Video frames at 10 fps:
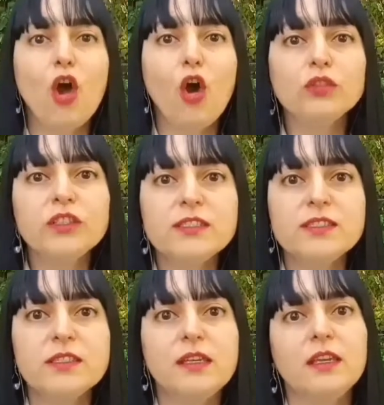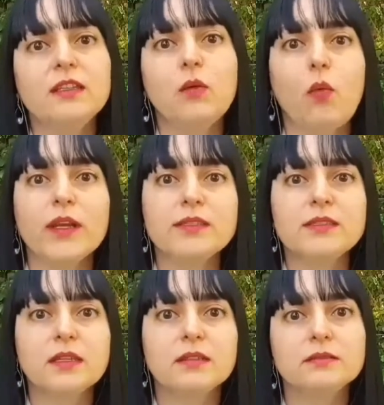The oldest in the
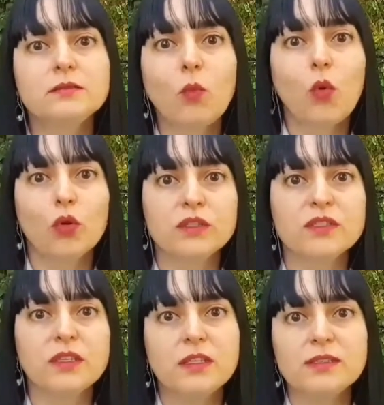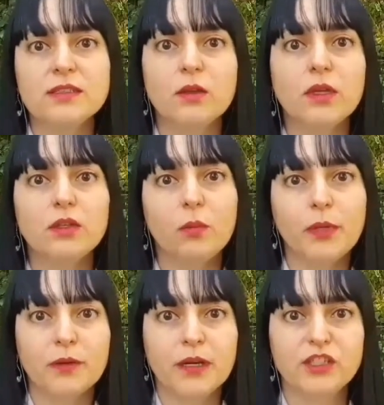Western world is still in
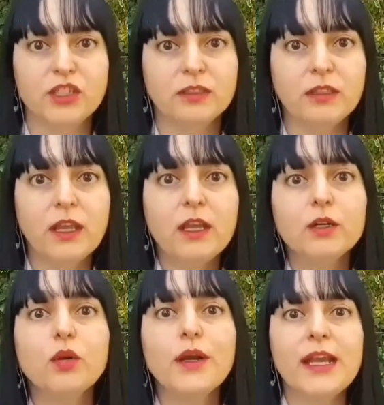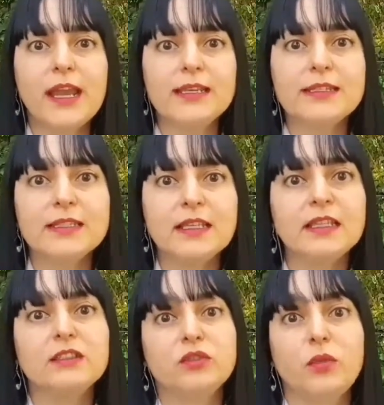operation,
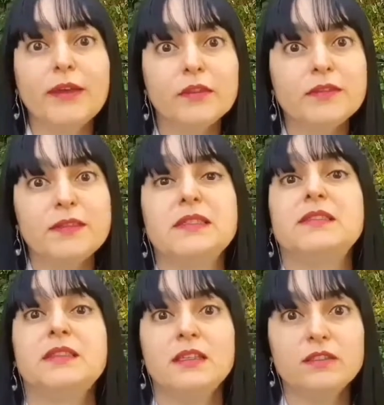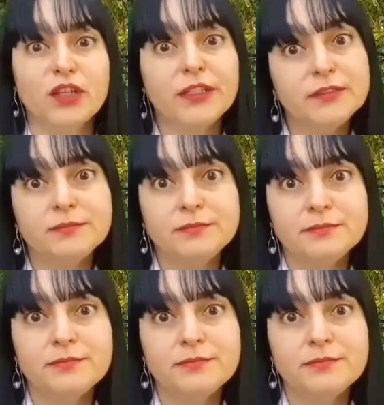created in the 12th century.